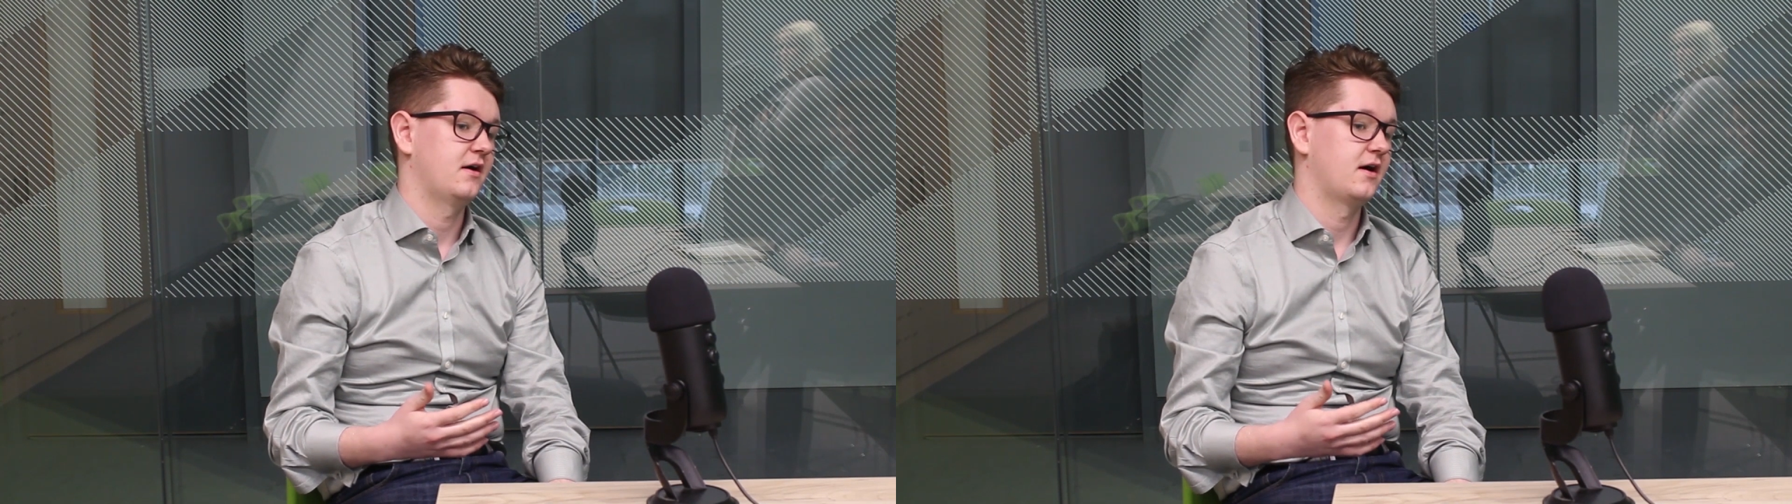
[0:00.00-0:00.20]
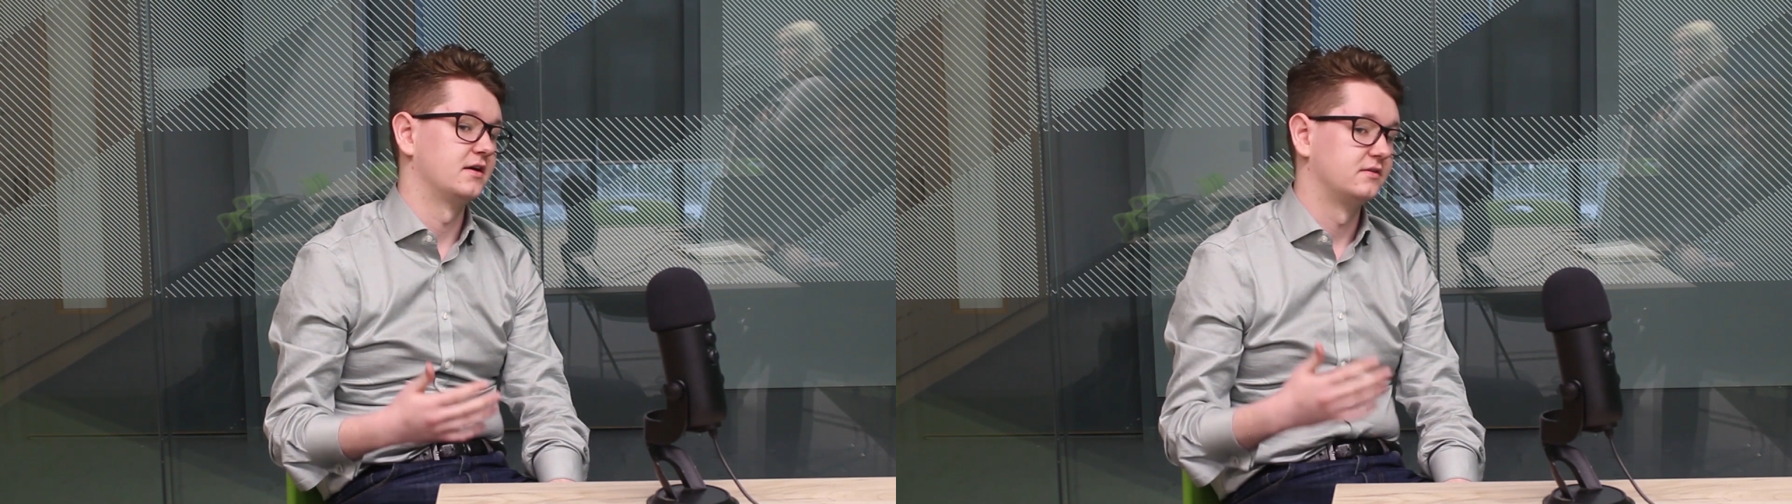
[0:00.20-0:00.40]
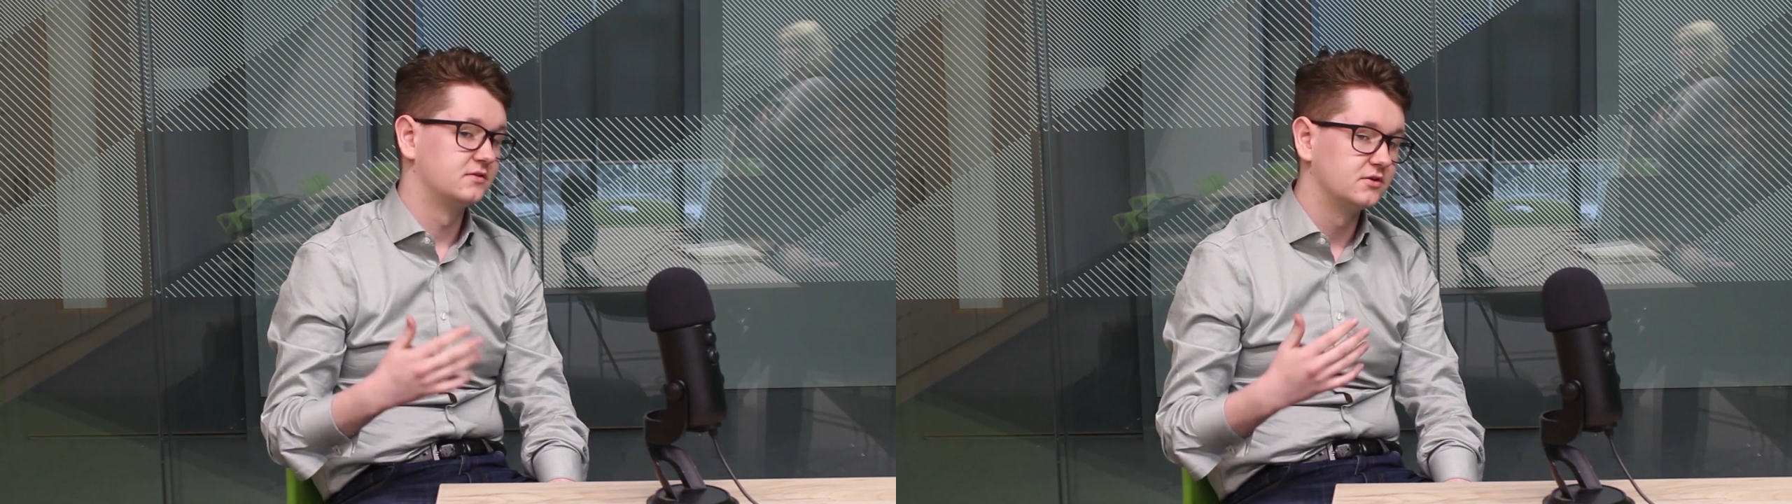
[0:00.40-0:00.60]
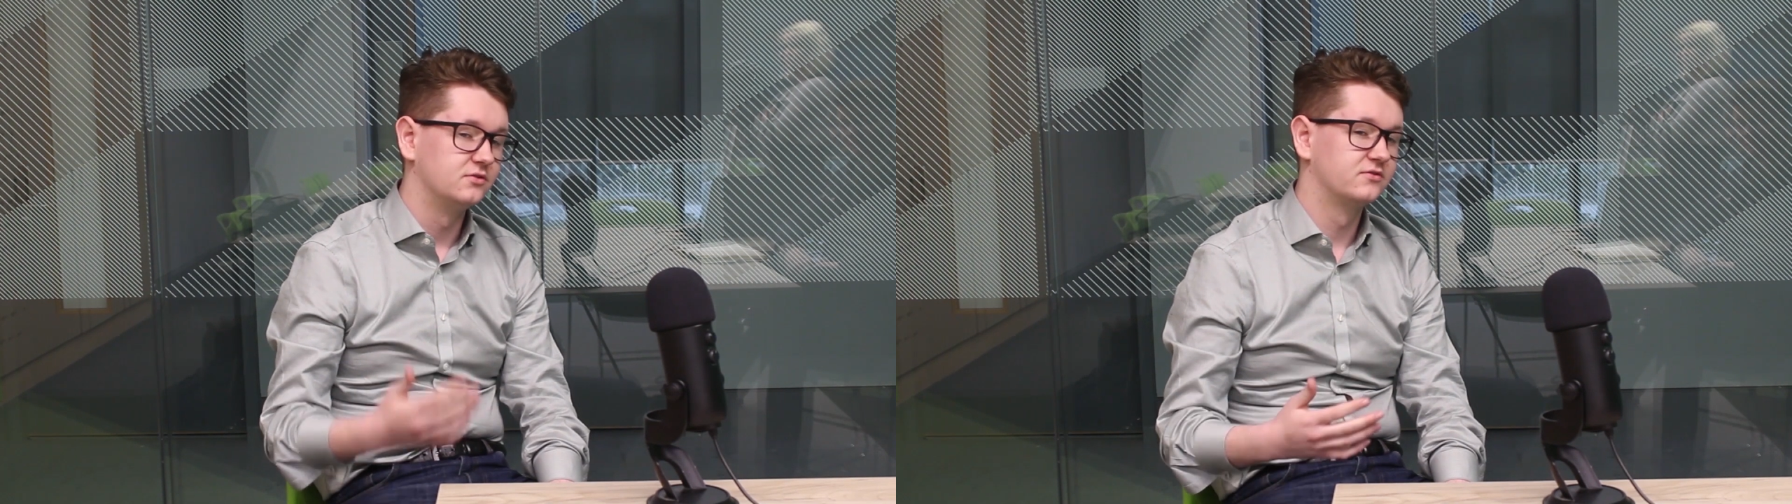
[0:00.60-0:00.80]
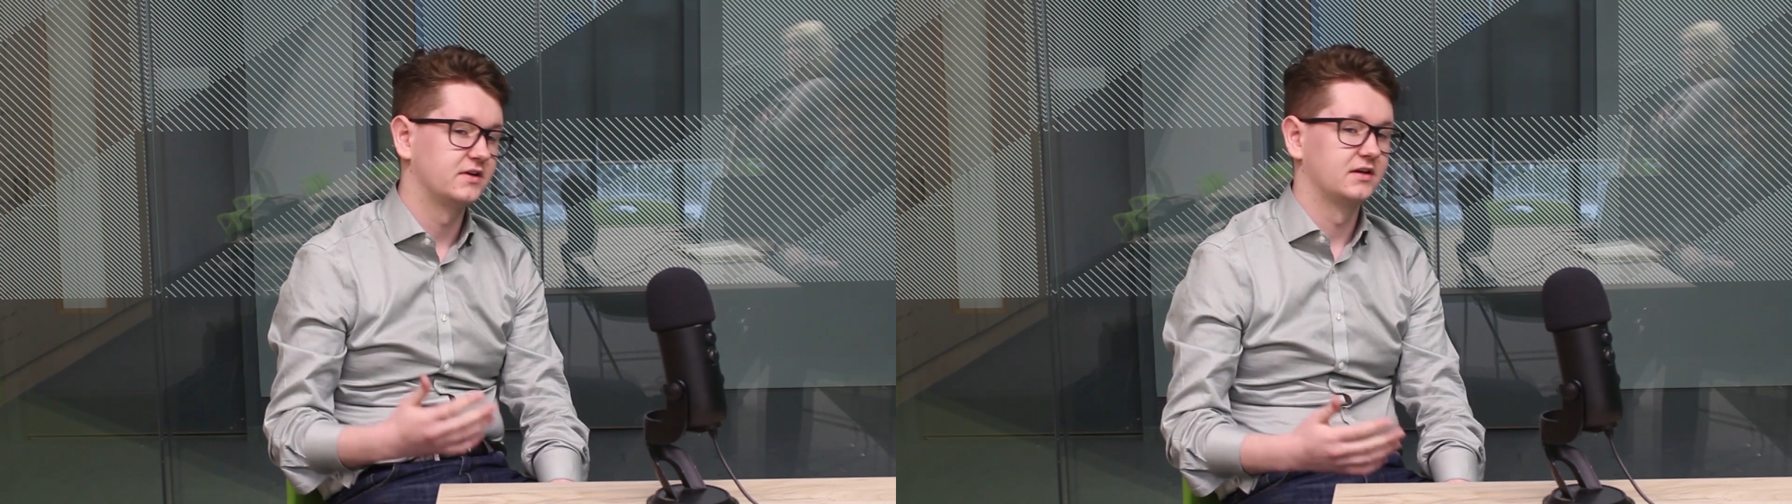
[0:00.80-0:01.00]
I
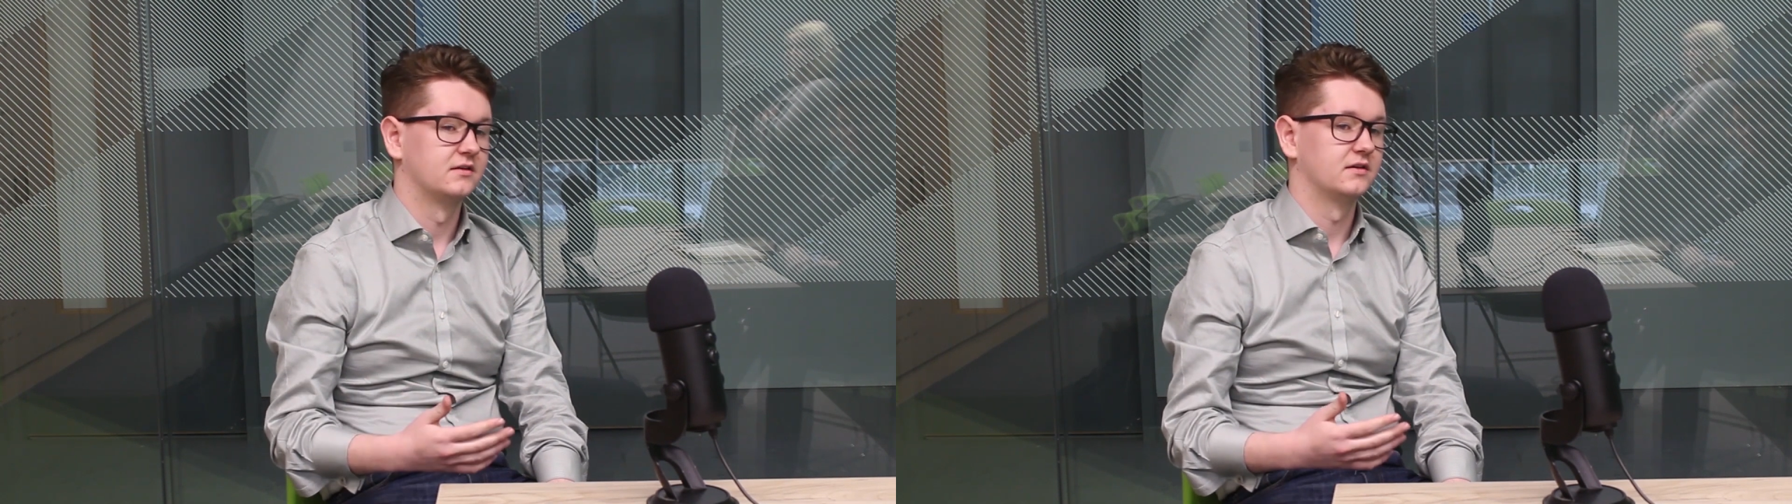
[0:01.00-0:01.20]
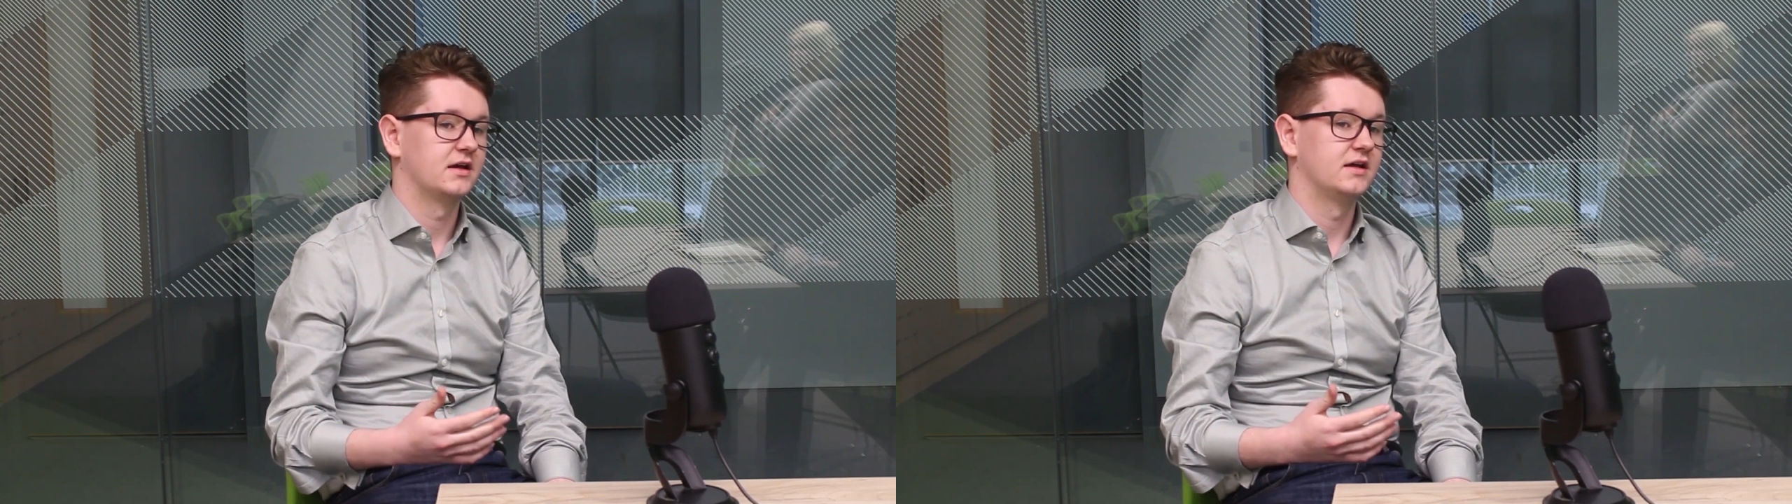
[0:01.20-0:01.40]
do feel,